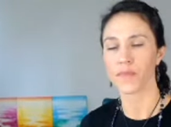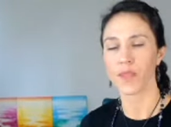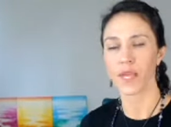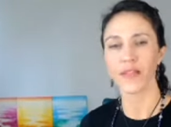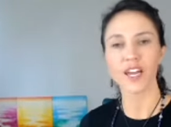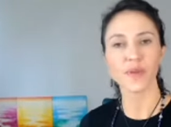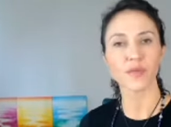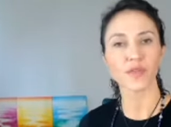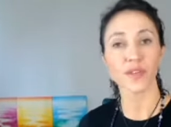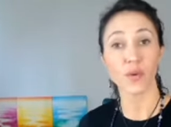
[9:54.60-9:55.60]
a lot of
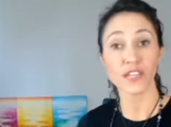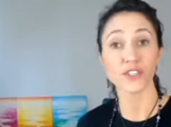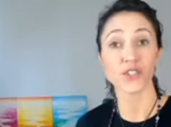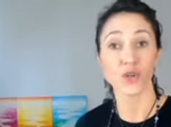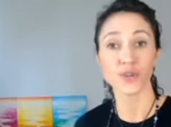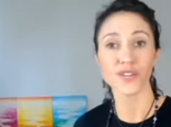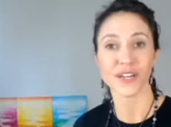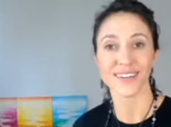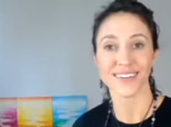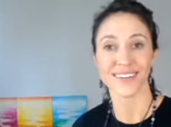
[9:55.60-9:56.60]
people's big whys are children,
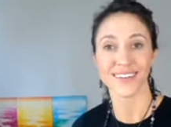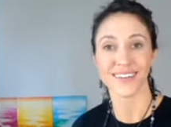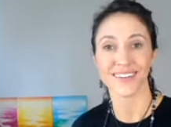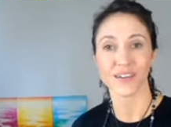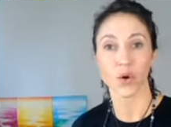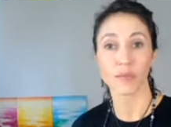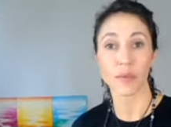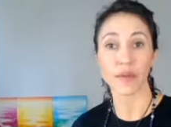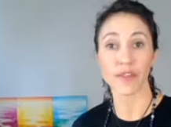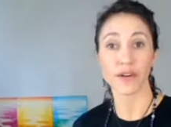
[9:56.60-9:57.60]
or
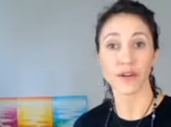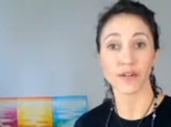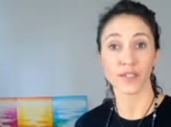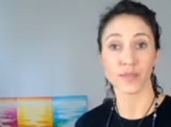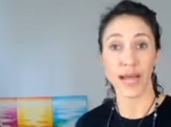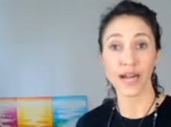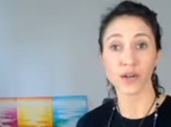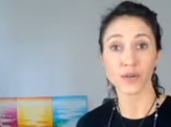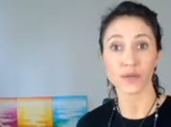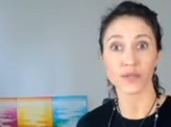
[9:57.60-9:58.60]
maybe their
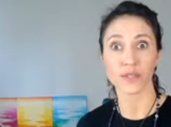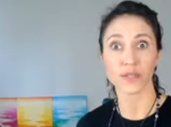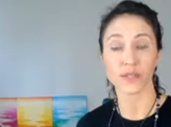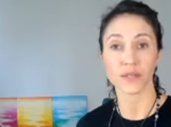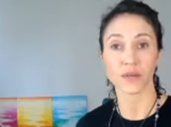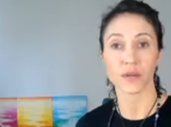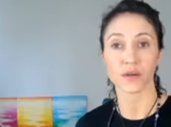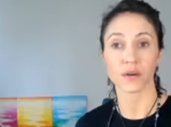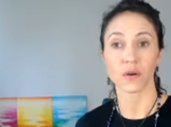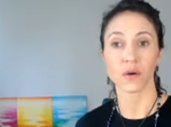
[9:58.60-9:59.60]
spouse,
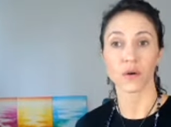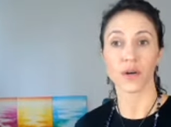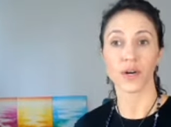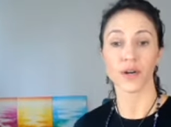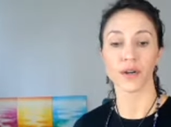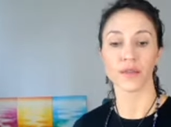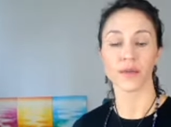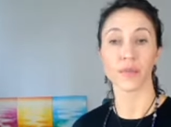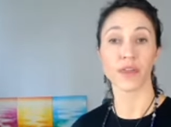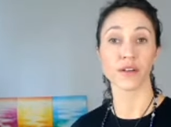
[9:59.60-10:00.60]
or the
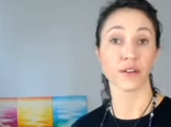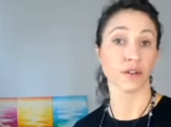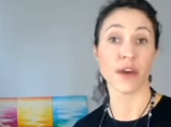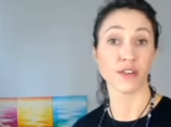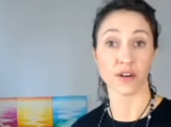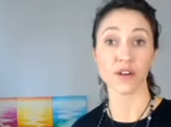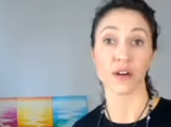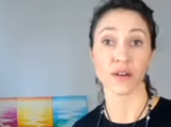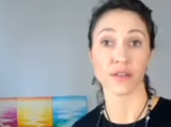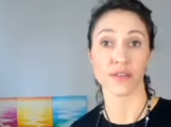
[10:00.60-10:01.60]
mother or Mother
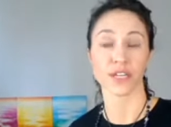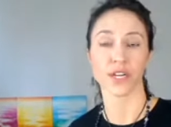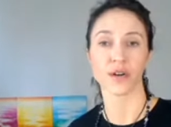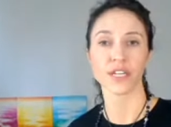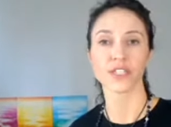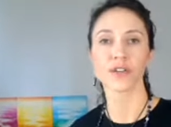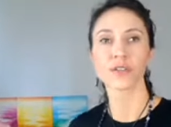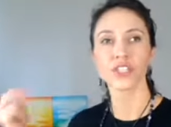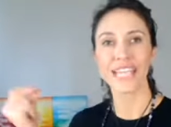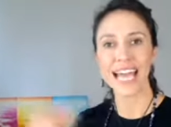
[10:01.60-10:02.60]
Earth. You know, and so just ask